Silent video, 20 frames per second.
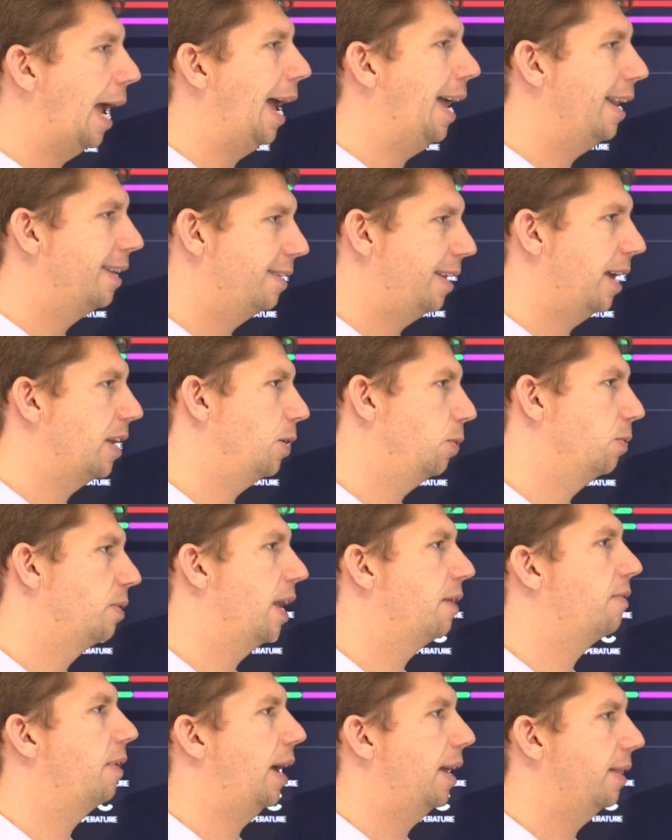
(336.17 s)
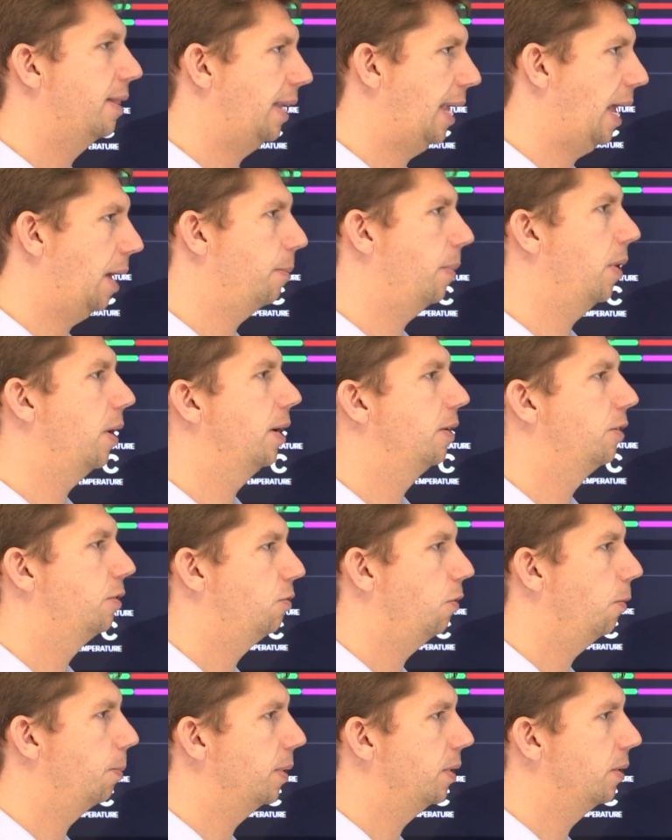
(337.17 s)
and Daniel never had the gap behind
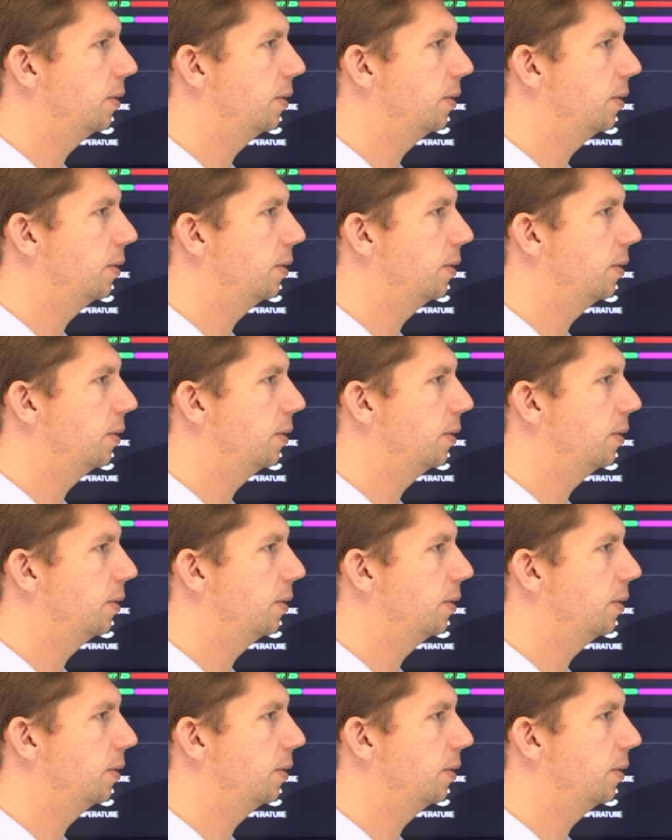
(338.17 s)
to drop